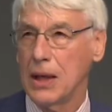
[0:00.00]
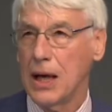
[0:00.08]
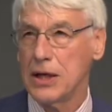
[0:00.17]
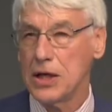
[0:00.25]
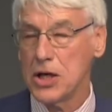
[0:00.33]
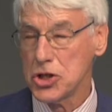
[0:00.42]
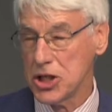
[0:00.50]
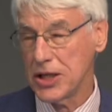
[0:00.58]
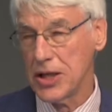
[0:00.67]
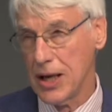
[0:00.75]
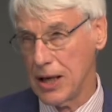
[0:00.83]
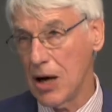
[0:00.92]
and
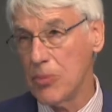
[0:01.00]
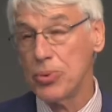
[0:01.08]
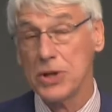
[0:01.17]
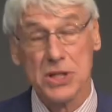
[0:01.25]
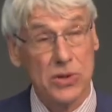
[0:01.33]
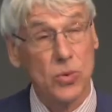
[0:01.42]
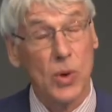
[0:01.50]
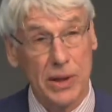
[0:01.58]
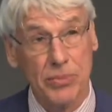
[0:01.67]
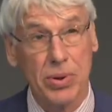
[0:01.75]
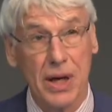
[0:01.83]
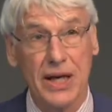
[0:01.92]
initially that lump is in
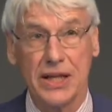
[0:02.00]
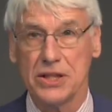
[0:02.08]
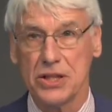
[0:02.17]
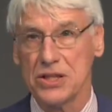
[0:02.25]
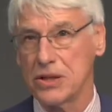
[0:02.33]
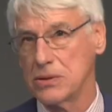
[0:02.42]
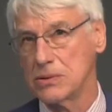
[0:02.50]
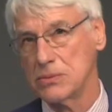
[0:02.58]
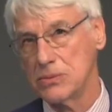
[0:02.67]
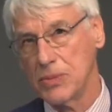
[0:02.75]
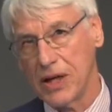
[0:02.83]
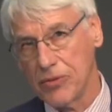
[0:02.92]
one place. So
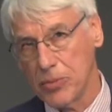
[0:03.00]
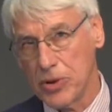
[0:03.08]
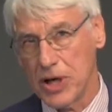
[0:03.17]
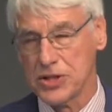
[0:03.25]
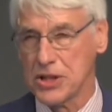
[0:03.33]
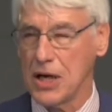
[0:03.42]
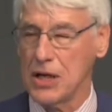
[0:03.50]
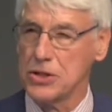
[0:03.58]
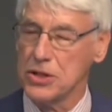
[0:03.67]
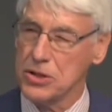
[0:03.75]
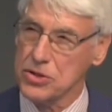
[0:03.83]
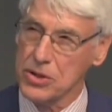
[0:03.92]
you may have a breast
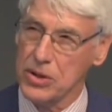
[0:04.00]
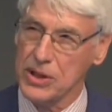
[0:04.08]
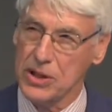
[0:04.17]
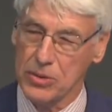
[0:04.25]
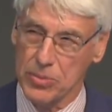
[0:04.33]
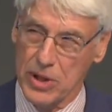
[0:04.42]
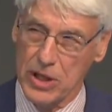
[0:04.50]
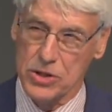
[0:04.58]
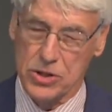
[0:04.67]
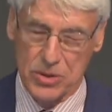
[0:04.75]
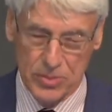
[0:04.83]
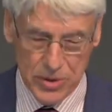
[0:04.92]
cancer that's growing in the
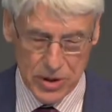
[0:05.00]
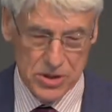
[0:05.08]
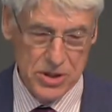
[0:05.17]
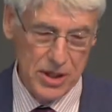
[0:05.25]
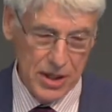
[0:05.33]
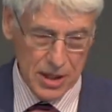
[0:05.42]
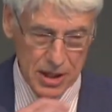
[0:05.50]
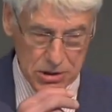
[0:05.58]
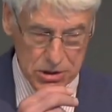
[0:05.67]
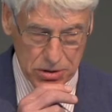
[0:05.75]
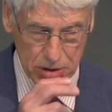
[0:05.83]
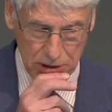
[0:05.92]
breast, or a prostate
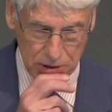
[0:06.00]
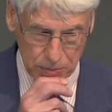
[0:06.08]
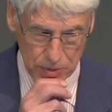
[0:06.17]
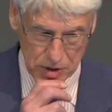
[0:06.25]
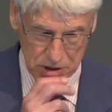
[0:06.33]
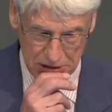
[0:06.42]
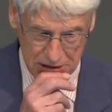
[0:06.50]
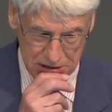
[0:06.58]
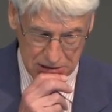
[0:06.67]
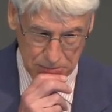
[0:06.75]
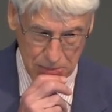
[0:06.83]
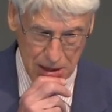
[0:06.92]
cancer growing in the prostate
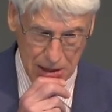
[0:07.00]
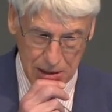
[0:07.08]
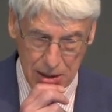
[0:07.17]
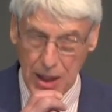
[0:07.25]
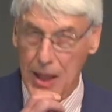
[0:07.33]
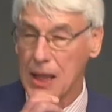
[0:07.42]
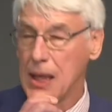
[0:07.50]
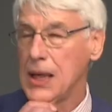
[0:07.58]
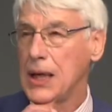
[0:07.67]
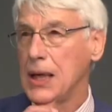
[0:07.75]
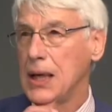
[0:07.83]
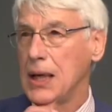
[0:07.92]
in men.
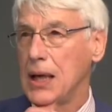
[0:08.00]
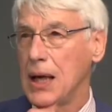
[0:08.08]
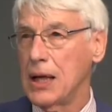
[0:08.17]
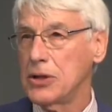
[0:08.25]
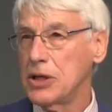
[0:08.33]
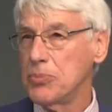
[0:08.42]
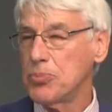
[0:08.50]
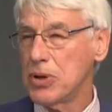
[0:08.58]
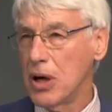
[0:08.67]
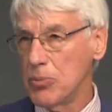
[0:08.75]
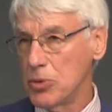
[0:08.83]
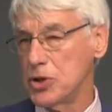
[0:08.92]
And the
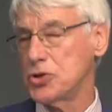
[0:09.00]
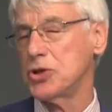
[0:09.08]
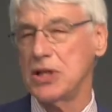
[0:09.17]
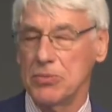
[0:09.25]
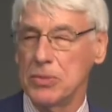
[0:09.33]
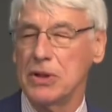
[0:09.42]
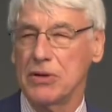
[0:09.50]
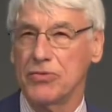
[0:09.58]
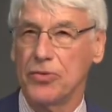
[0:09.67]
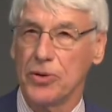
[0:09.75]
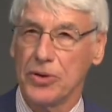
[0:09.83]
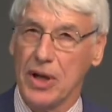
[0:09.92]
primary treatment
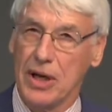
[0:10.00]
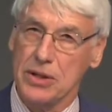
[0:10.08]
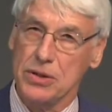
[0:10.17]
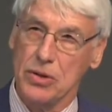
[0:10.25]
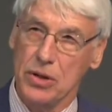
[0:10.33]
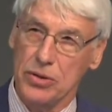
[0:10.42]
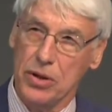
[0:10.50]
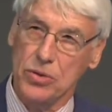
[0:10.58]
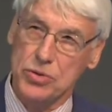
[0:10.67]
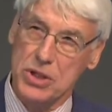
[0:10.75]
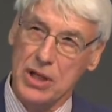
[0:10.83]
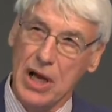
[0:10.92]
for those